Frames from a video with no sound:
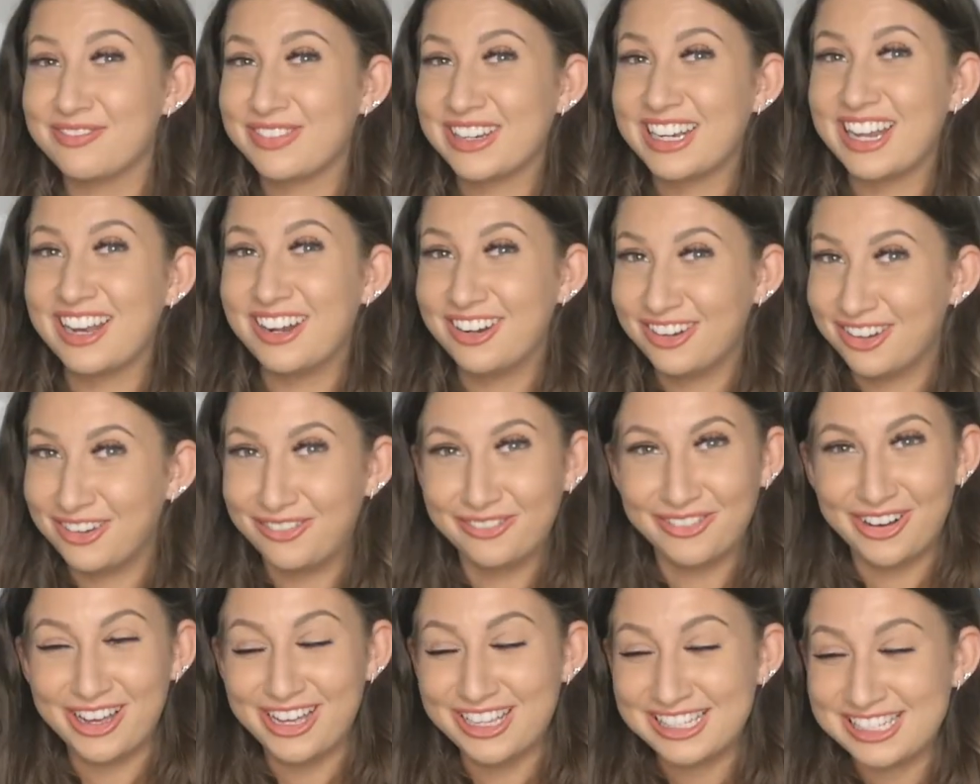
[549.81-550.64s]
been a lot
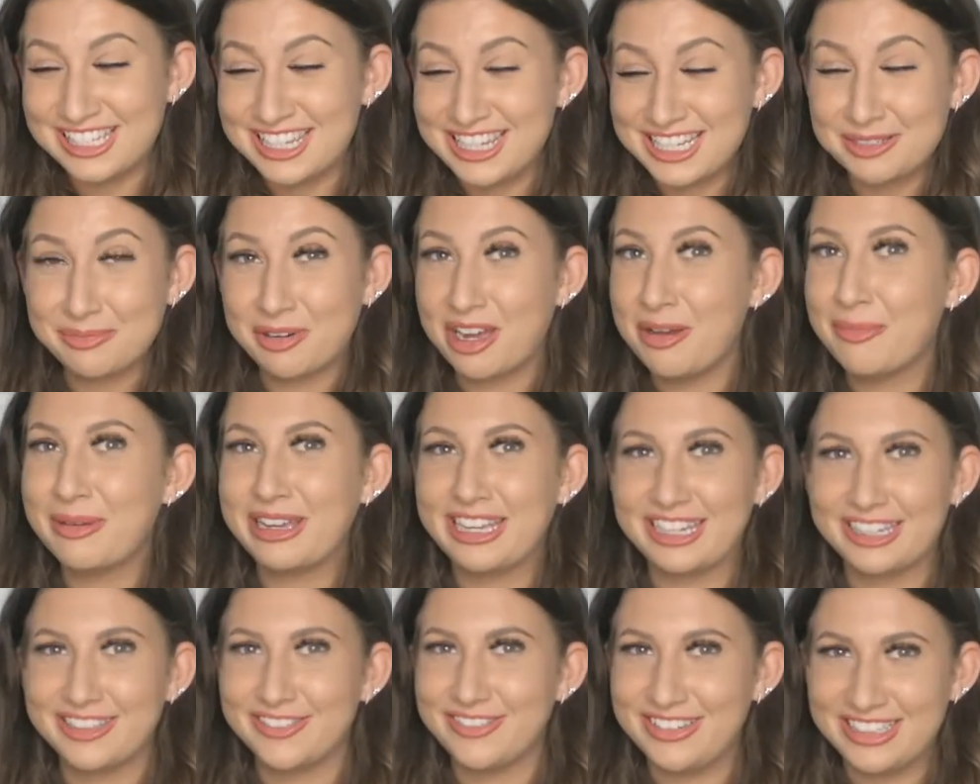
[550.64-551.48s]
worse at this point we
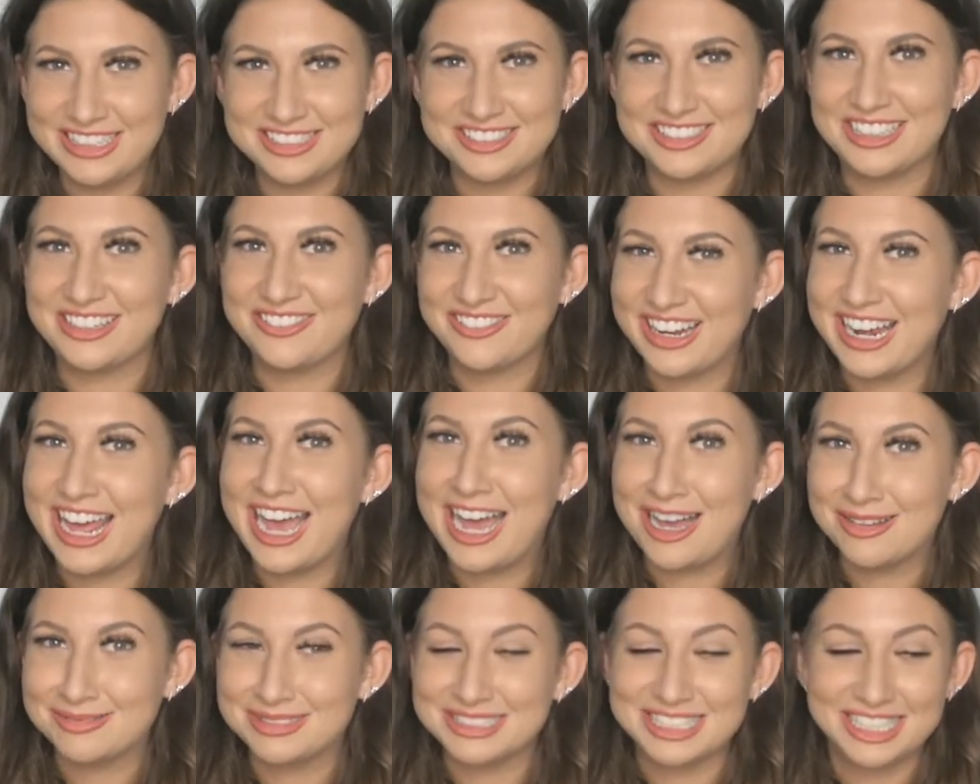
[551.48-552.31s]
could have literally won
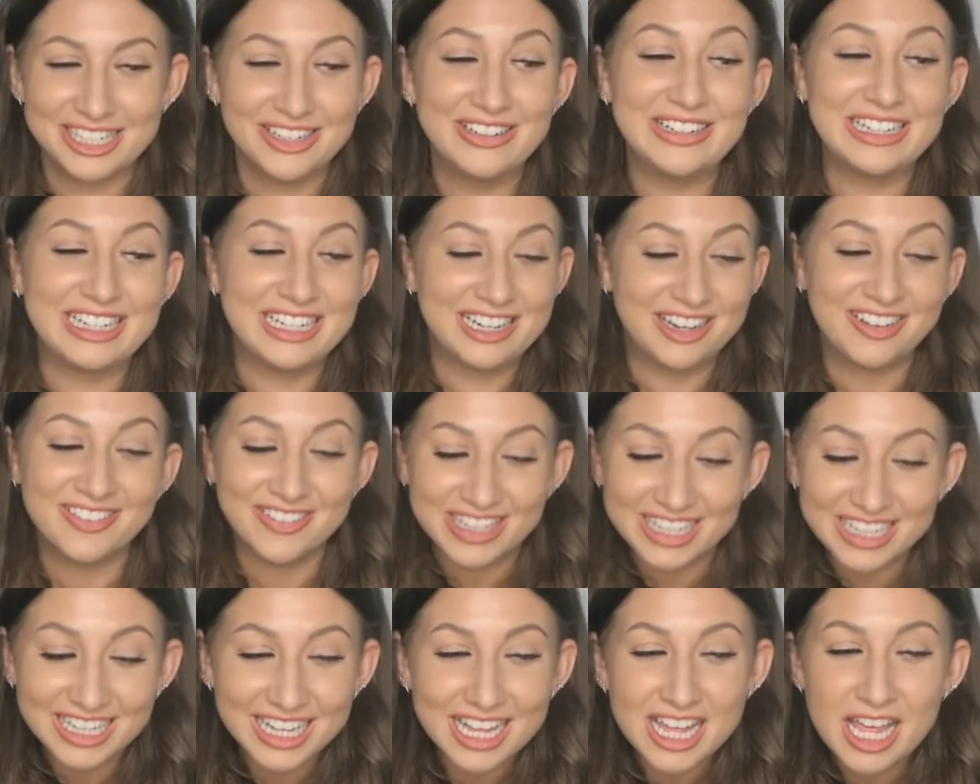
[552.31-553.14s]
absolutely
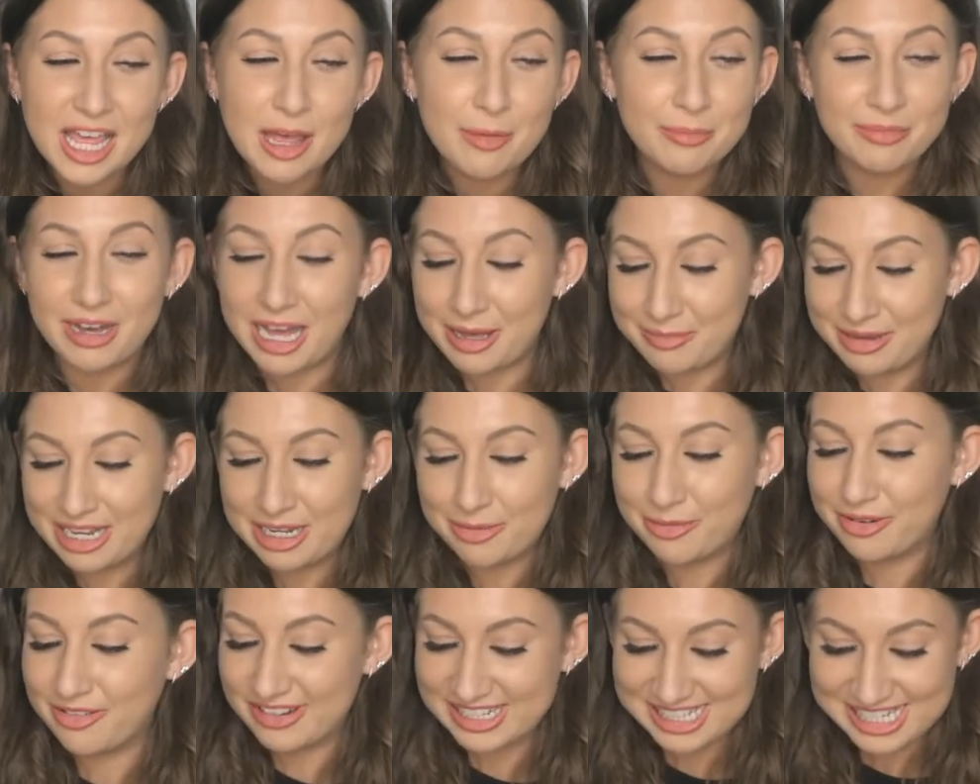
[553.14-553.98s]
nothing but I mean
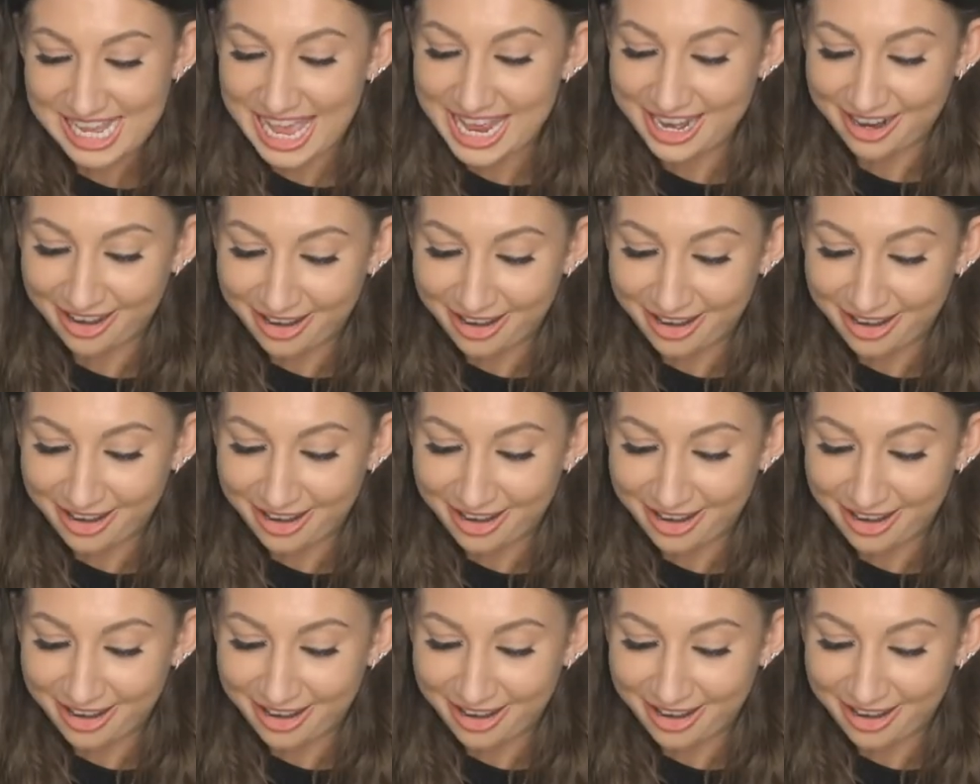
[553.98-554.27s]
we're a ten